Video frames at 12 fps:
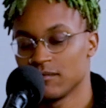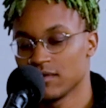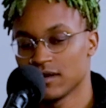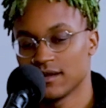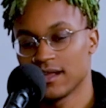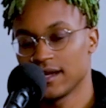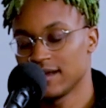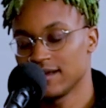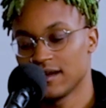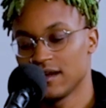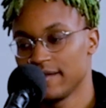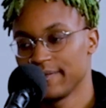but bro, like
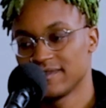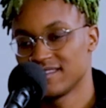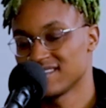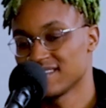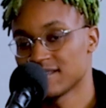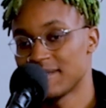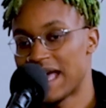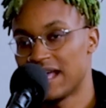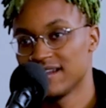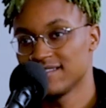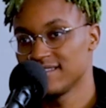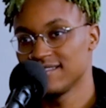just on some
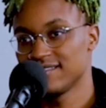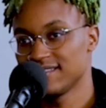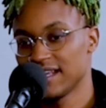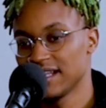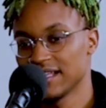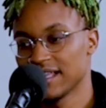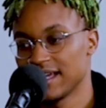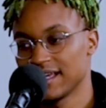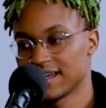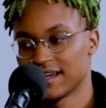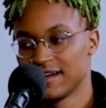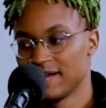energy shit. Like
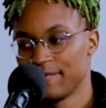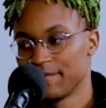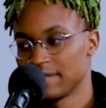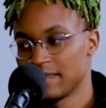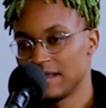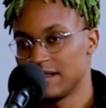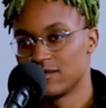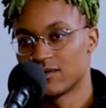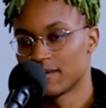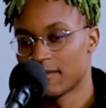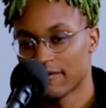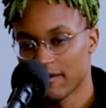he's
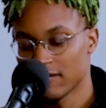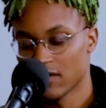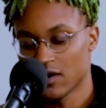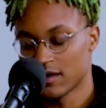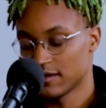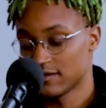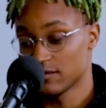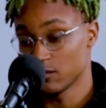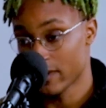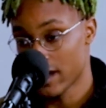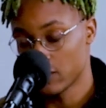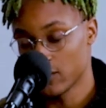one of my favorite artists.
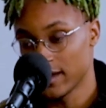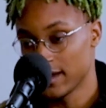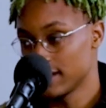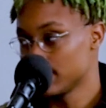Rod Wave.